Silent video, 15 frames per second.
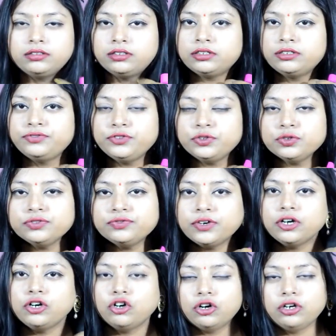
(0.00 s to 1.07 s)
the reviews
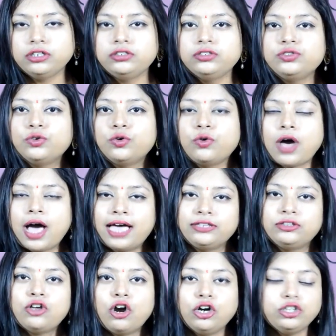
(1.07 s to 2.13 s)
were good, so I
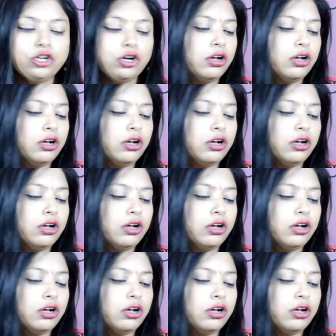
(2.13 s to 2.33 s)
thought